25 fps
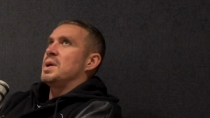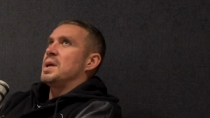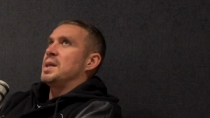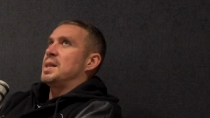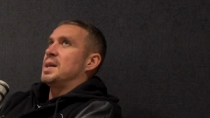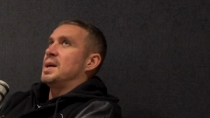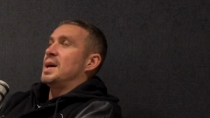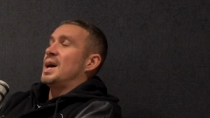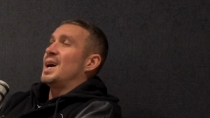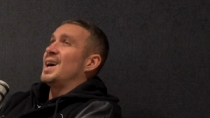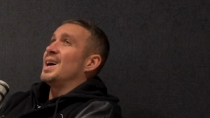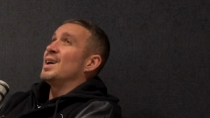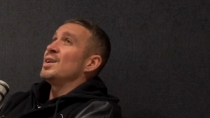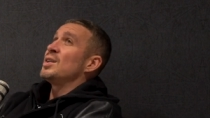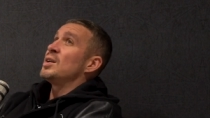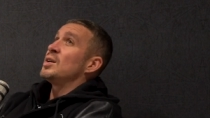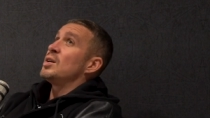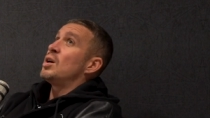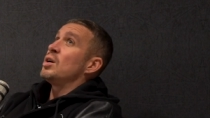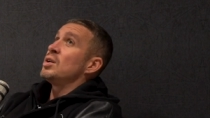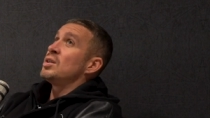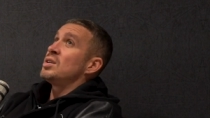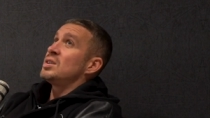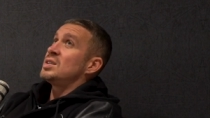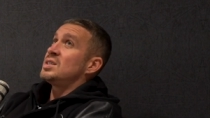Uh, on a
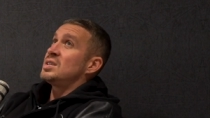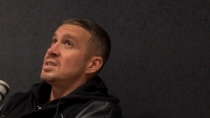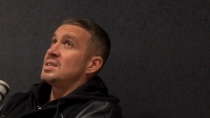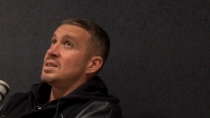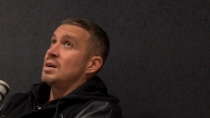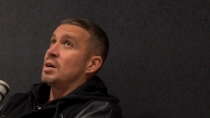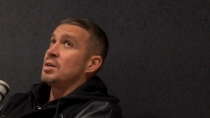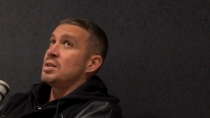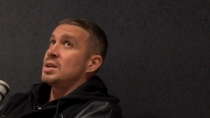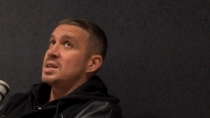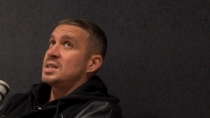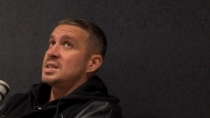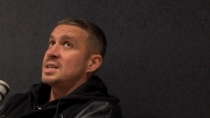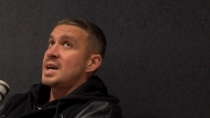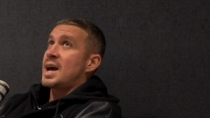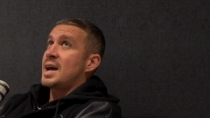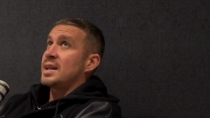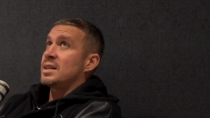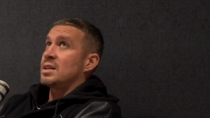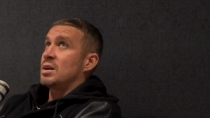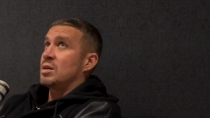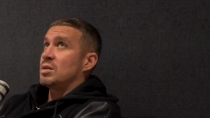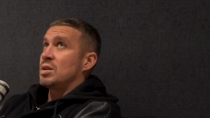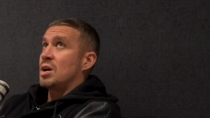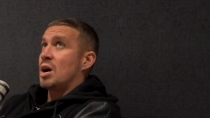on a on a sad
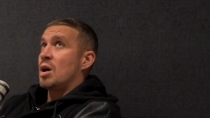note,